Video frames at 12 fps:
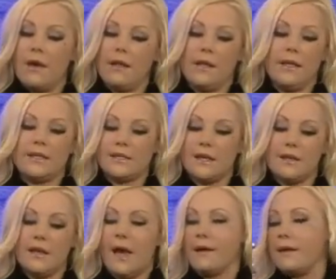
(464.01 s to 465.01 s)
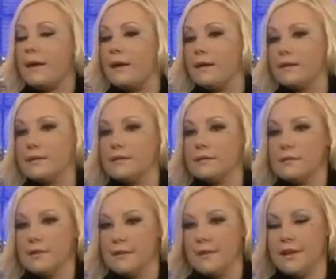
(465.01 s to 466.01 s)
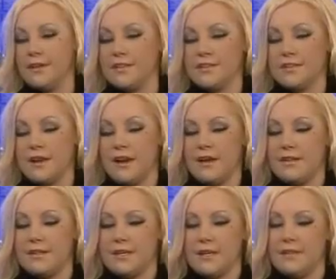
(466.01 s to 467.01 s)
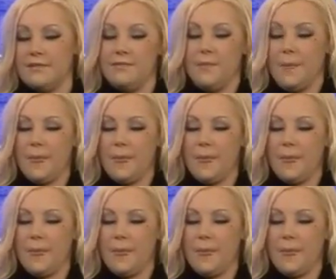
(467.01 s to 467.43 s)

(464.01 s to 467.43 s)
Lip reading: And he said, I can't. And I said,